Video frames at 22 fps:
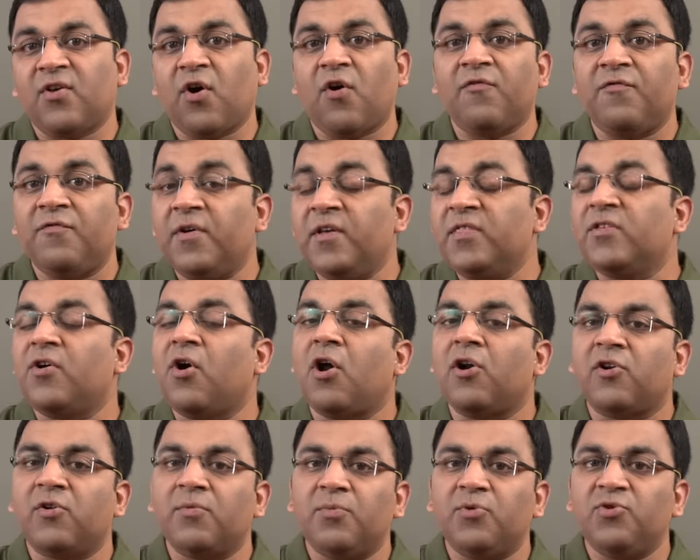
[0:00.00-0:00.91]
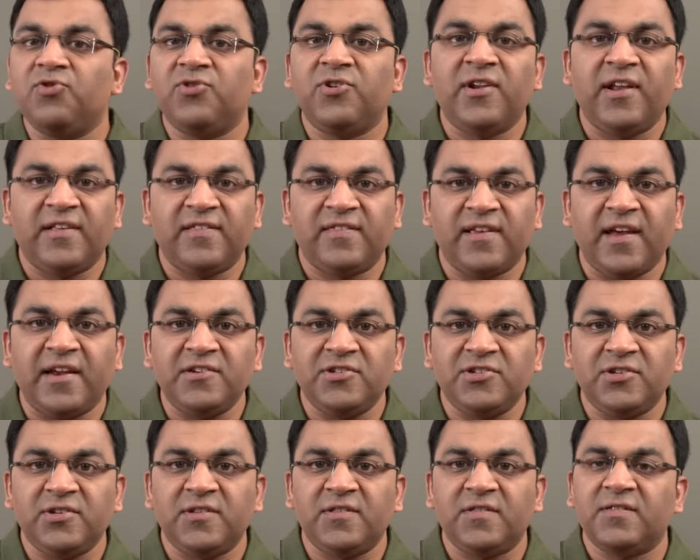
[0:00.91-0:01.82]
of with contribution
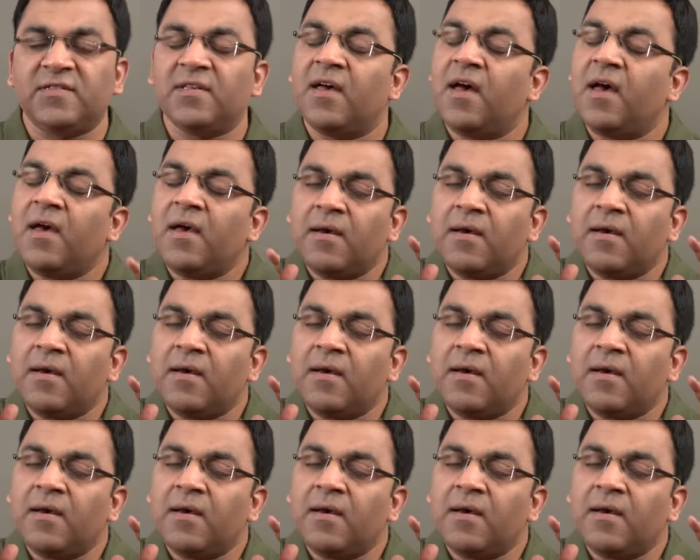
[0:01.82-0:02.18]
extensions,